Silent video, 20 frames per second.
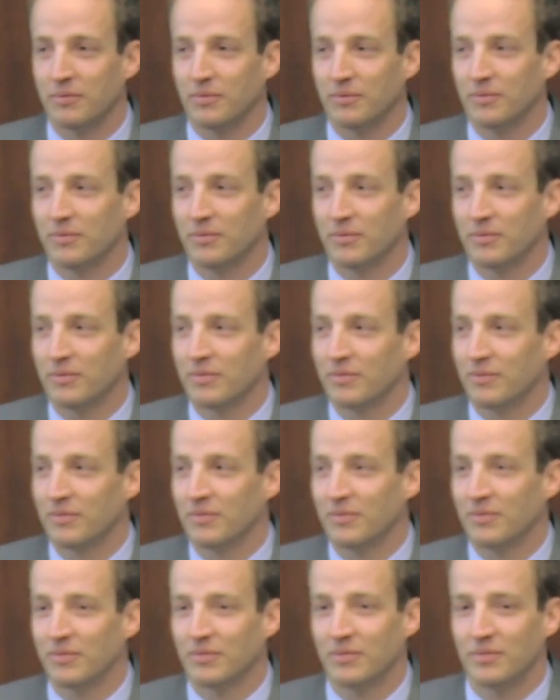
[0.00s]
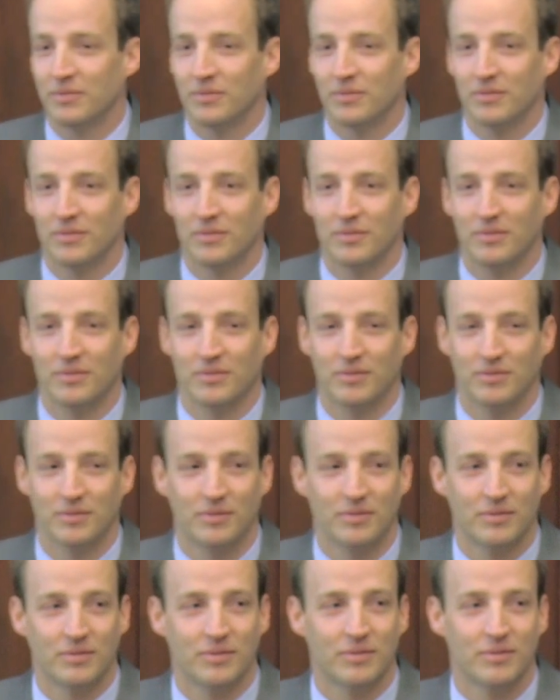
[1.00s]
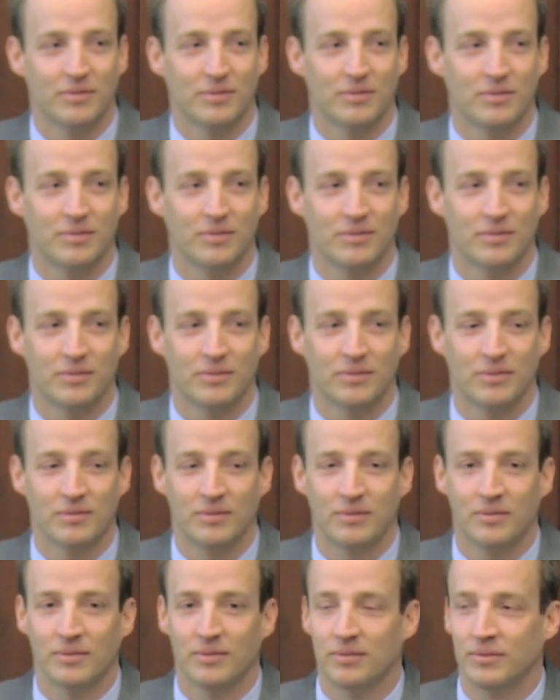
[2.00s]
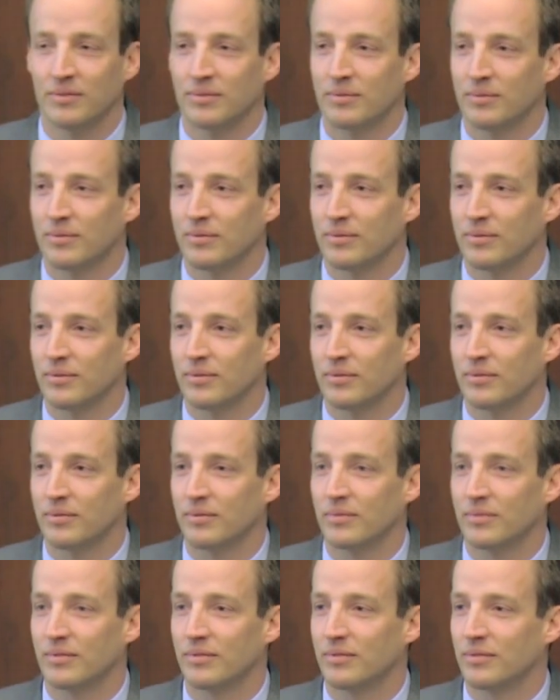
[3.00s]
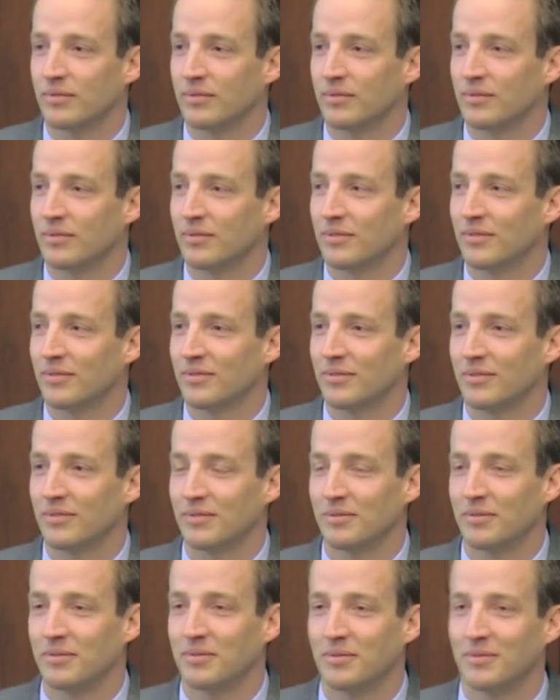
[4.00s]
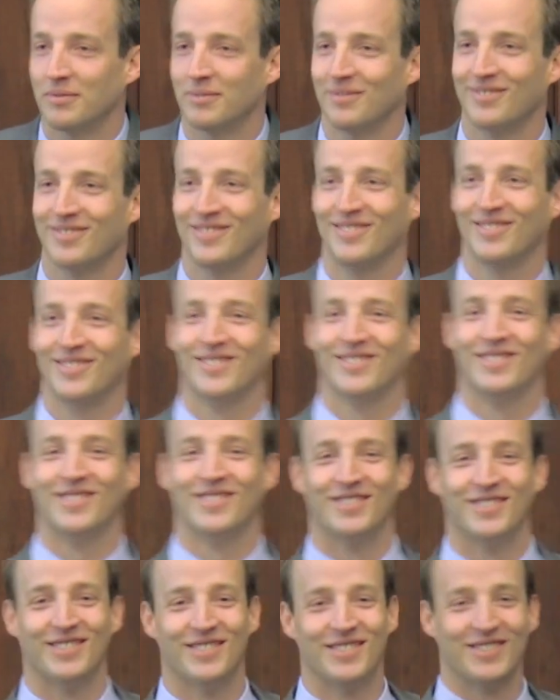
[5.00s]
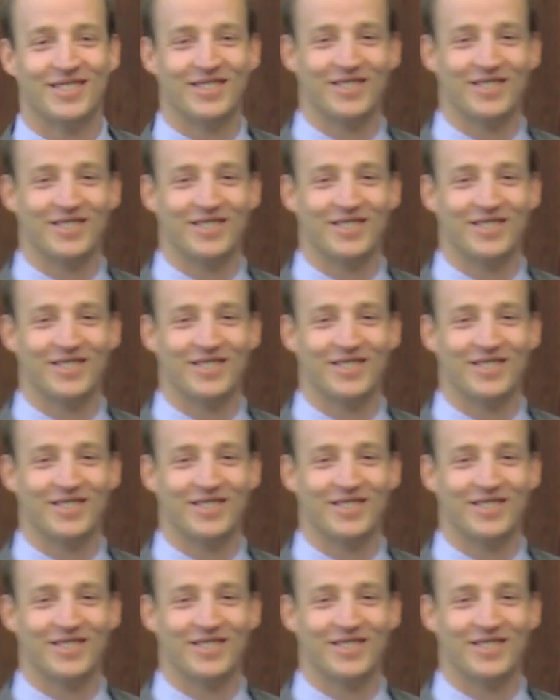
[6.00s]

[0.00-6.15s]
[no speech]